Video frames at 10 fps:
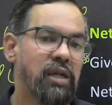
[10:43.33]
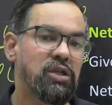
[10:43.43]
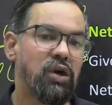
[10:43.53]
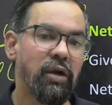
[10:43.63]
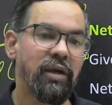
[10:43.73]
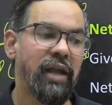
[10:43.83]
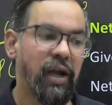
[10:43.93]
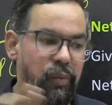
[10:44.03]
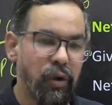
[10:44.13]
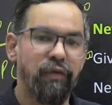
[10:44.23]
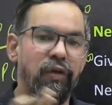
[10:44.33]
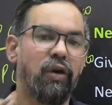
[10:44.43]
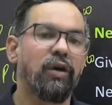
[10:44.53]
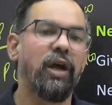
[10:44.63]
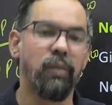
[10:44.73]
or net profit
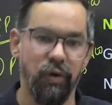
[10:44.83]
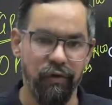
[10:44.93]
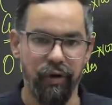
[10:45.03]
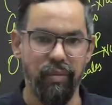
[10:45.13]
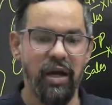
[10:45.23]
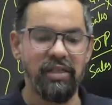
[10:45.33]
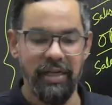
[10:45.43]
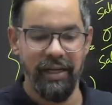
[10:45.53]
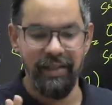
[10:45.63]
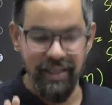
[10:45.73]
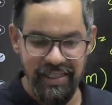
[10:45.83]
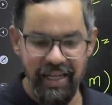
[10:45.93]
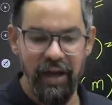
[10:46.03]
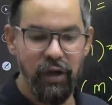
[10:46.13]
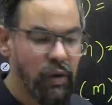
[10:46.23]
margin, in these kind of